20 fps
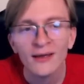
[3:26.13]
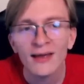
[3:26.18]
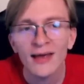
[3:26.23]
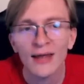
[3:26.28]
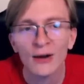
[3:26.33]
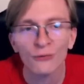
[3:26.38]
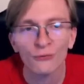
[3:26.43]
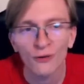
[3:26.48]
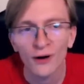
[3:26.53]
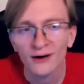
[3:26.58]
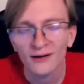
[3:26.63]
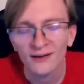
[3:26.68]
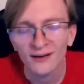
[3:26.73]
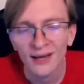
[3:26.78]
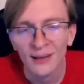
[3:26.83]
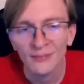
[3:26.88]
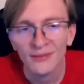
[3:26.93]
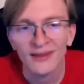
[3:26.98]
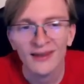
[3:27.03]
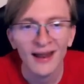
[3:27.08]
and a Rock
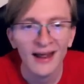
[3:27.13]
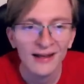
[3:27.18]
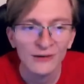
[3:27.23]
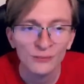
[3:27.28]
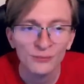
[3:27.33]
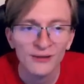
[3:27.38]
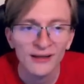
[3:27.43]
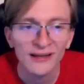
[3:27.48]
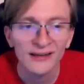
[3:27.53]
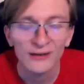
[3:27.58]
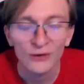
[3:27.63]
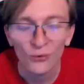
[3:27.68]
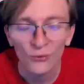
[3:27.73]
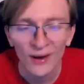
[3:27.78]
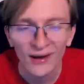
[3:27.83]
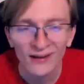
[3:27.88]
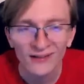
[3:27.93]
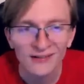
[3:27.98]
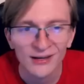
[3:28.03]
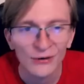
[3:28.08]
type that has play into
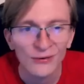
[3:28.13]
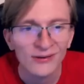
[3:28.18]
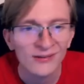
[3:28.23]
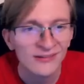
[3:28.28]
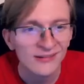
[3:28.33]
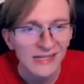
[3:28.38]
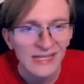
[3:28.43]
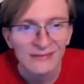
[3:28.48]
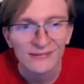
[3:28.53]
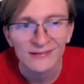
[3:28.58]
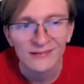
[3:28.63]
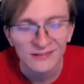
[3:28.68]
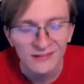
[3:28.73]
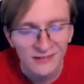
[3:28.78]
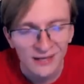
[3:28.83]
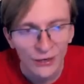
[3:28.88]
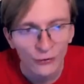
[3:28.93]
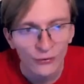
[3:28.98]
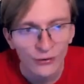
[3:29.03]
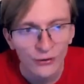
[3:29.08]
Quagsire is even
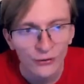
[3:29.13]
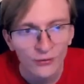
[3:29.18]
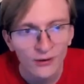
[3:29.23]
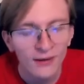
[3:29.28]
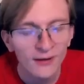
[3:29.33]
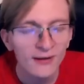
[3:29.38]
scarier.